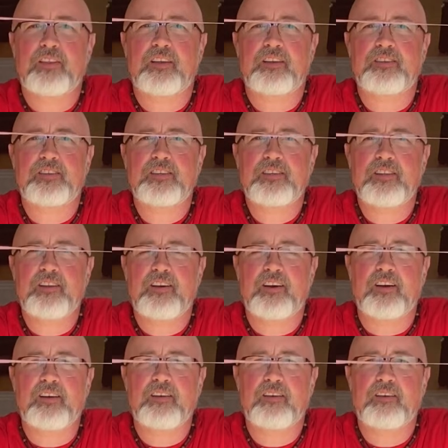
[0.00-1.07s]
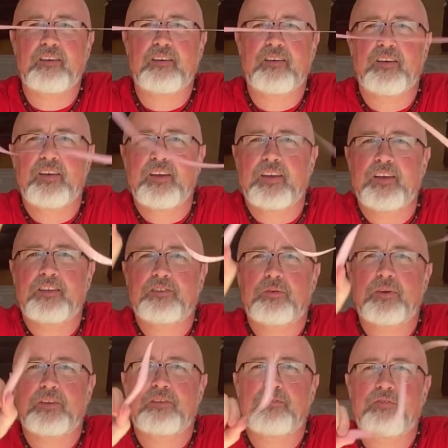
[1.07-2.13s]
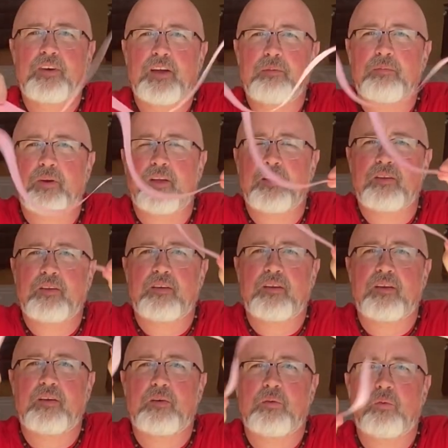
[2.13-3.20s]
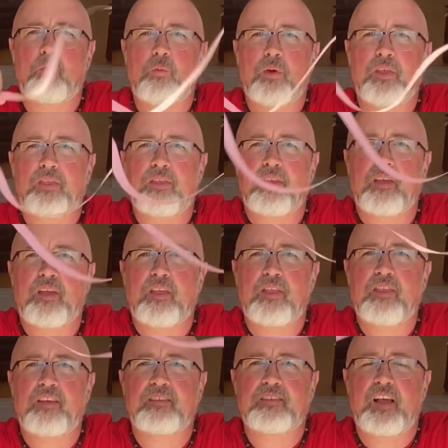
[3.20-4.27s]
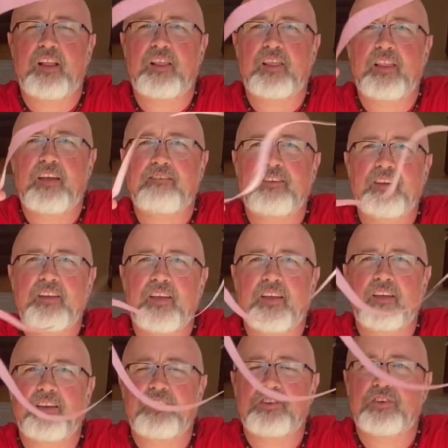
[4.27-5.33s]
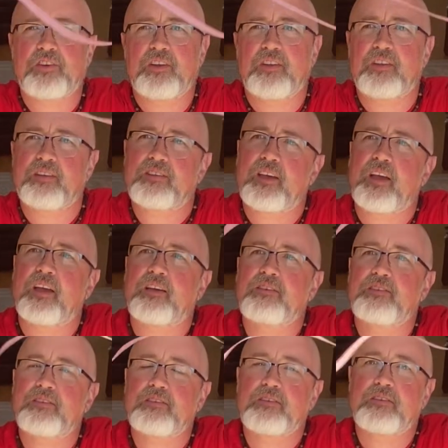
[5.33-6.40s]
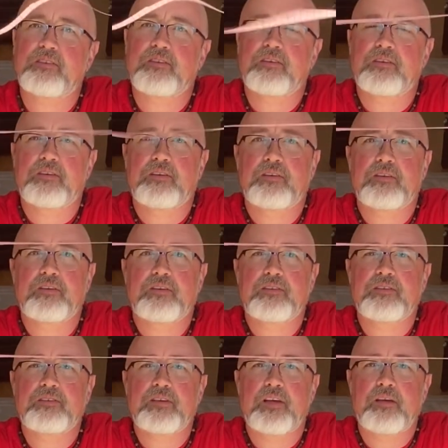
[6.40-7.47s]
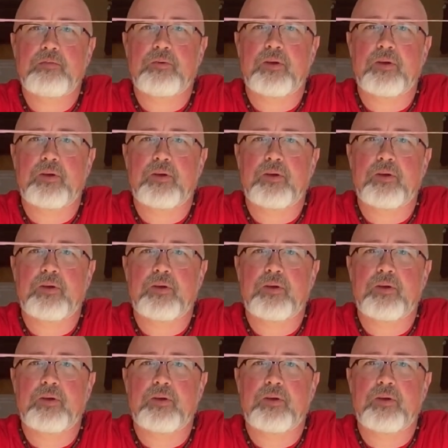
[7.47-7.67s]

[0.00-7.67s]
that is this long, it's going to vibrate with this 11-inch, in this case, sound